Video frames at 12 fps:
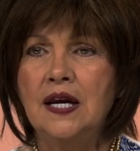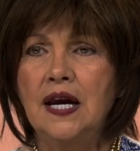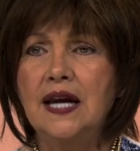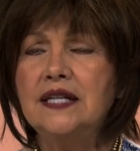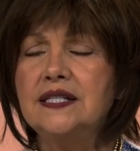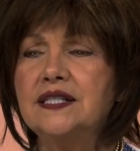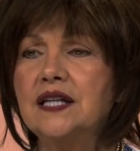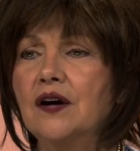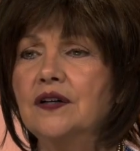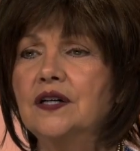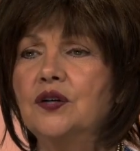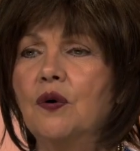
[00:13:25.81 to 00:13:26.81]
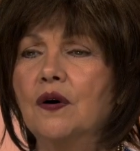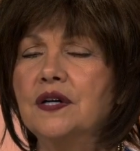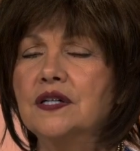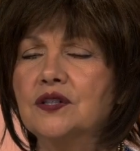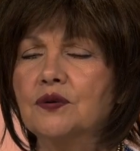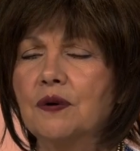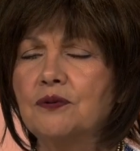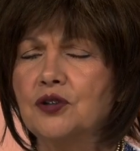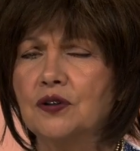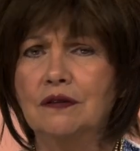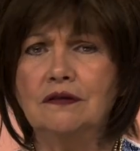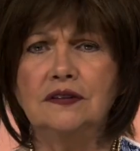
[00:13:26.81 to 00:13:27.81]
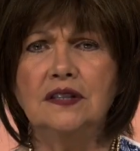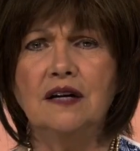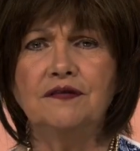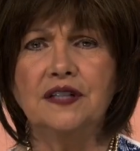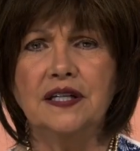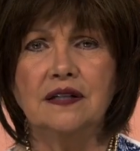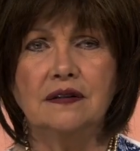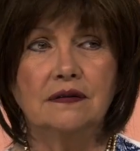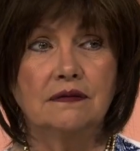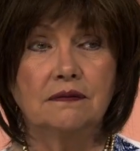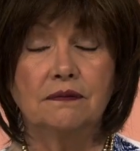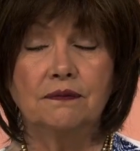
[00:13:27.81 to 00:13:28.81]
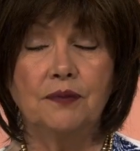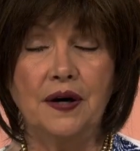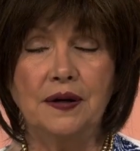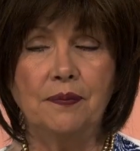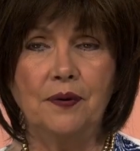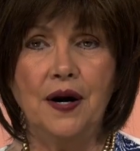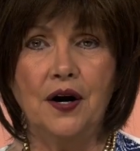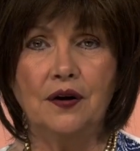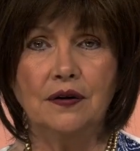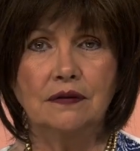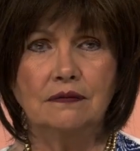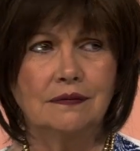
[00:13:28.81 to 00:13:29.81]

He started quoting scripture. Lovely. Prayed a prayer.